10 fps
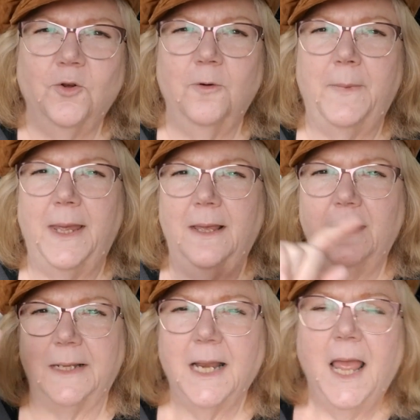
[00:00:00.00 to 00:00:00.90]
your
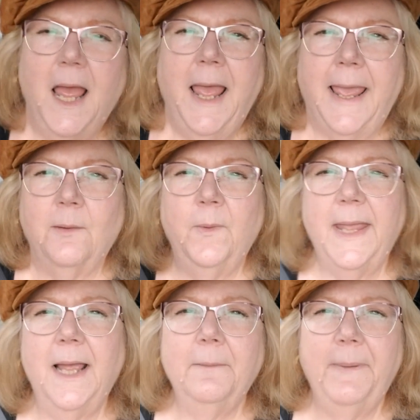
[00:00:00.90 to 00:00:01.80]
mail, and and we
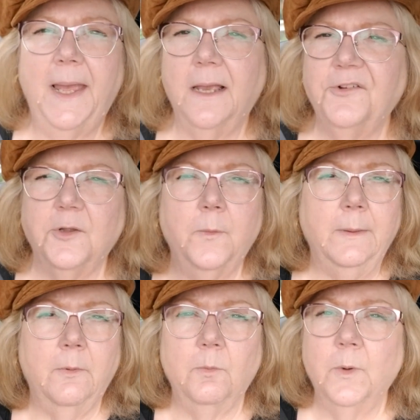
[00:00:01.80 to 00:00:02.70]
had a package that
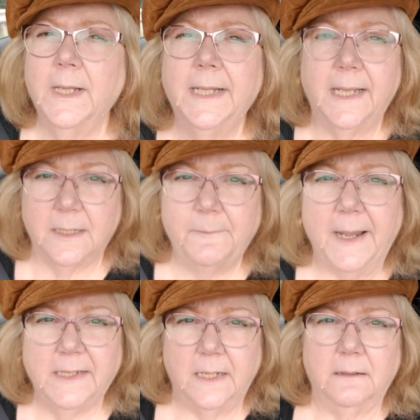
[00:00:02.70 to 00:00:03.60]
we were really
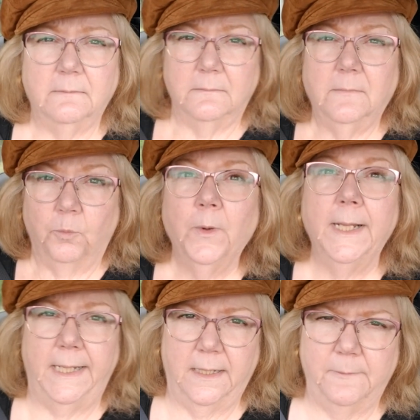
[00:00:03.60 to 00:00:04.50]
expecting,
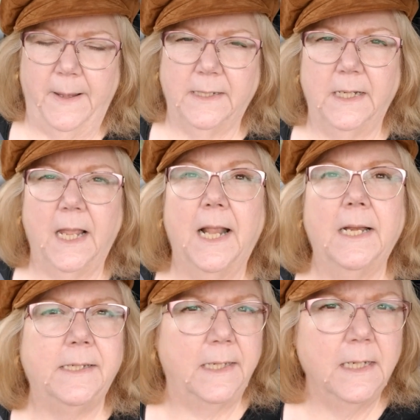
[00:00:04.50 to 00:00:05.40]
really expecting, and
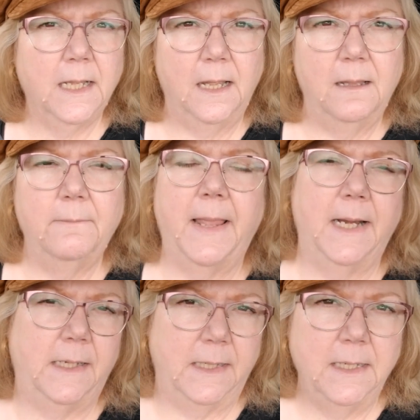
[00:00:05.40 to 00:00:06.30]
it didn't come,
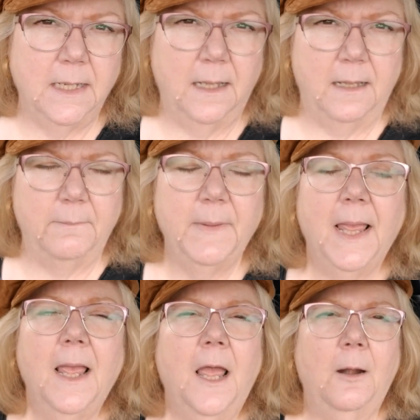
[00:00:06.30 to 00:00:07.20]
and it didn't come,
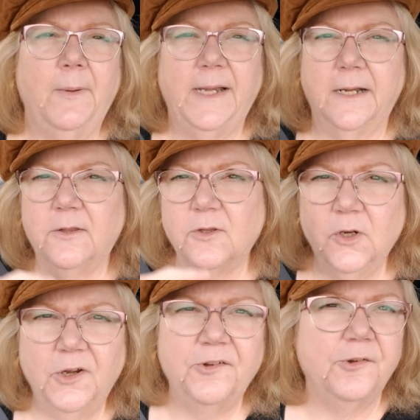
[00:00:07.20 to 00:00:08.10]
and we did a
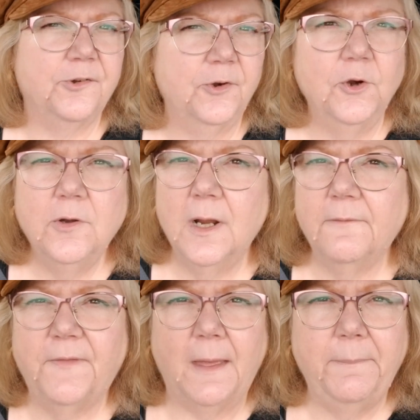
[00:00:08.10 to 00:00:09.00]
search, and sure
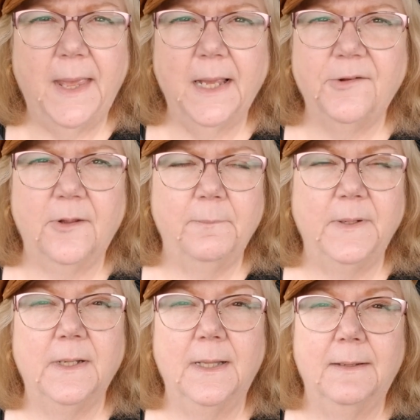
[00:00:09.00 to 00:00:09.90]
enough, that package had
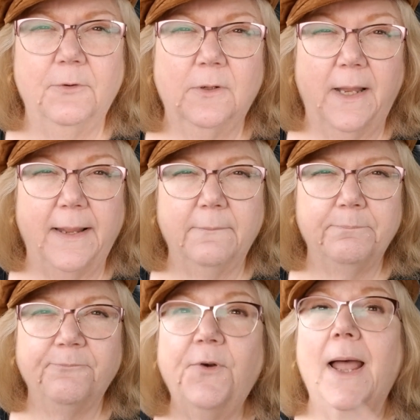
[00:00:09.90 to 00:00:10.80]
been delivered like
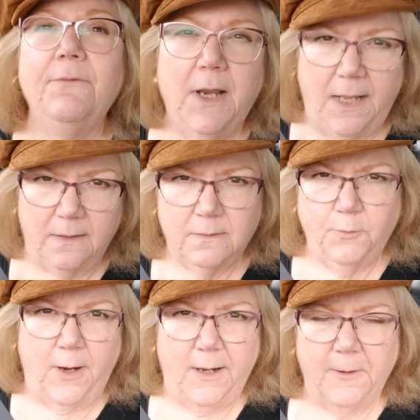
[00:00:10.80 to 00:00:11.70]
five days
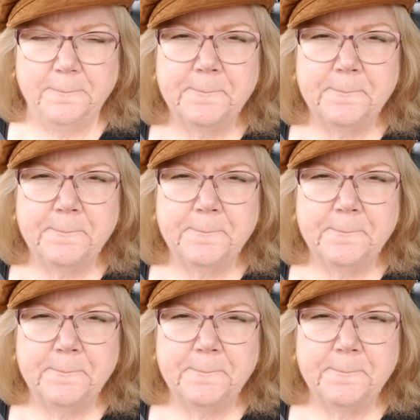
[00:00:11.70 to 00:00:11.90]
prior.